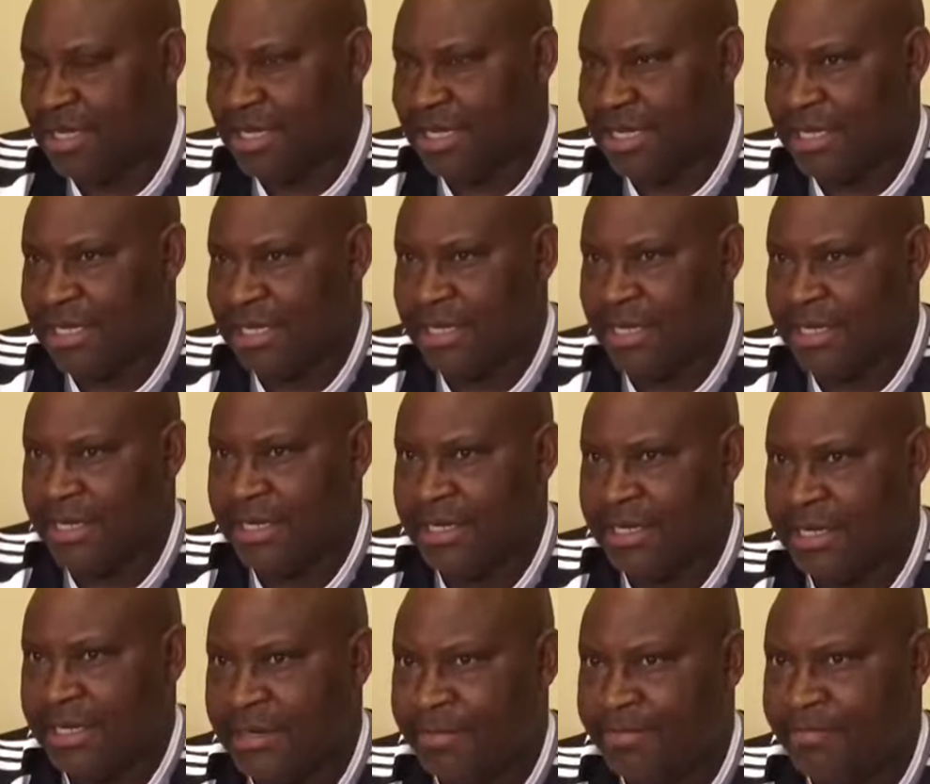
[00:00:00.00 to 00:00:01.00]

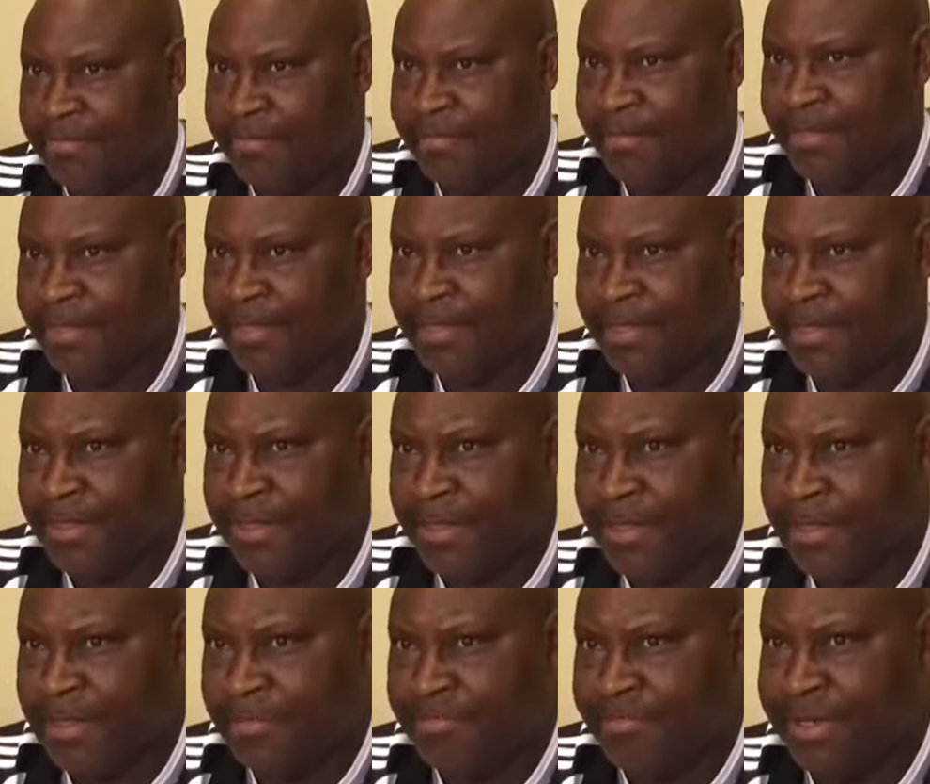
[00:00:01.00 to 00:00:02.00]
Um,
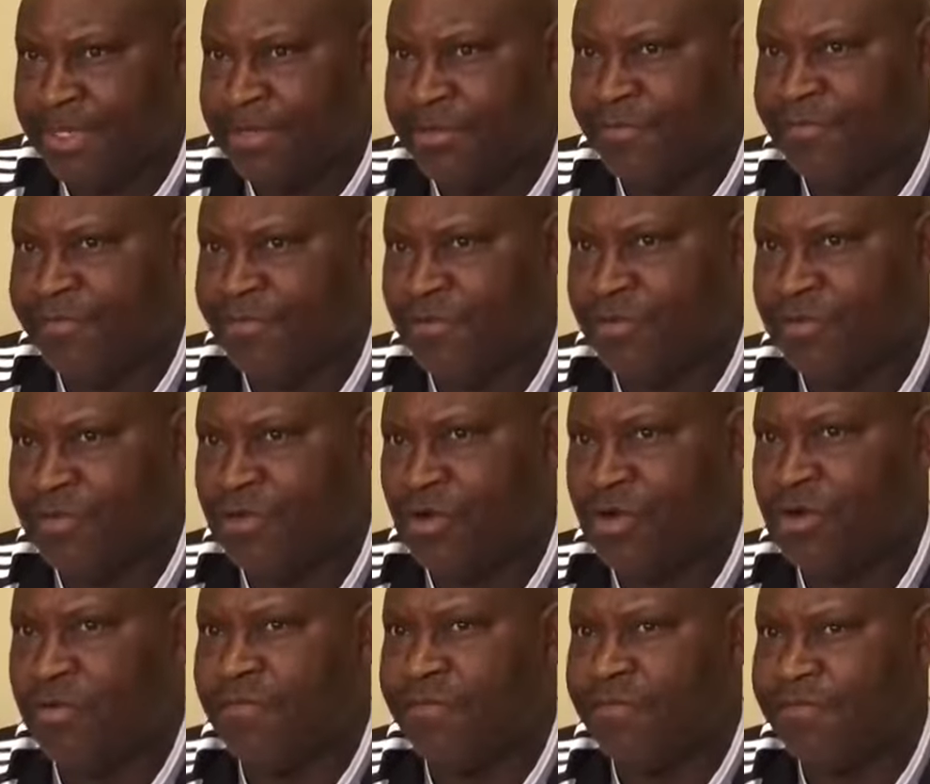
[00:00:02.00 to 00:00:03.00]
but if you
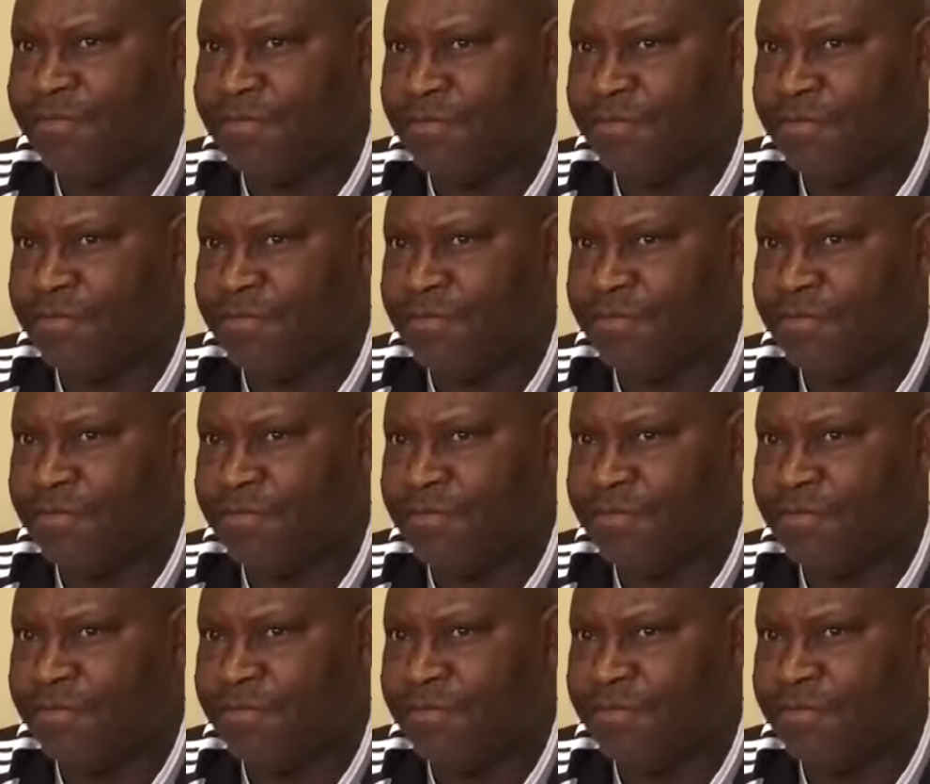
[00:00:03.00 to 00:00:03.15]
talk of